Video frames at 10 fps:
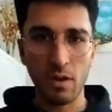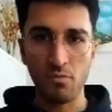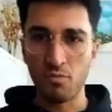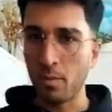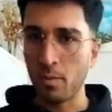
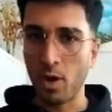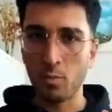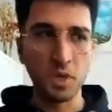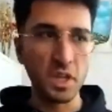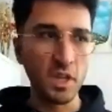I've read about
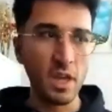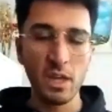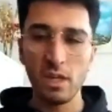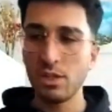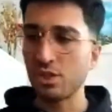
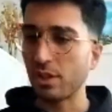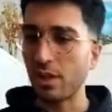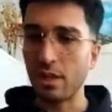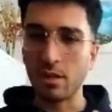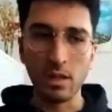pH and
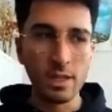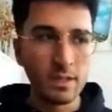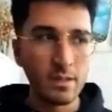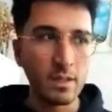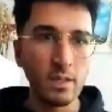
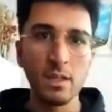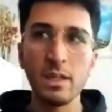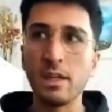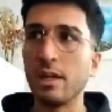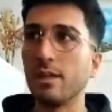
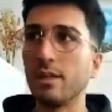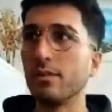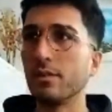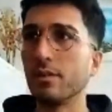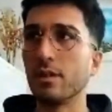alkalinity,
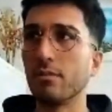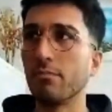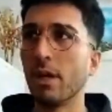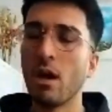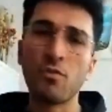and
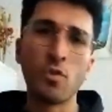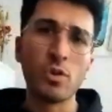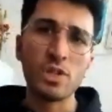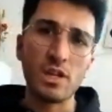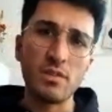of
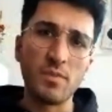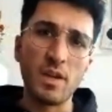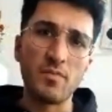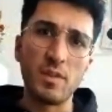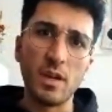course I've
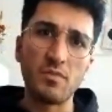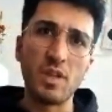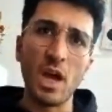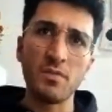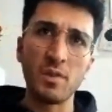
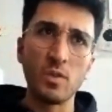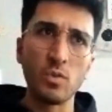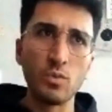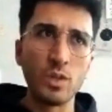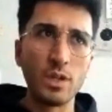dived
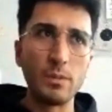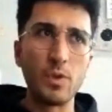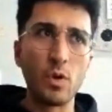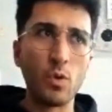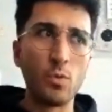into
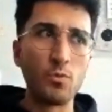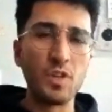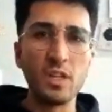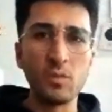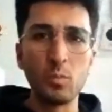the whole
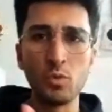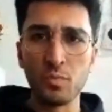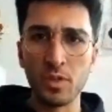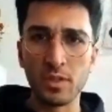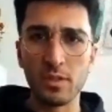vegan
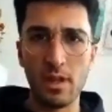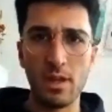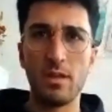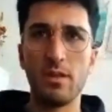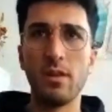movement
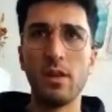and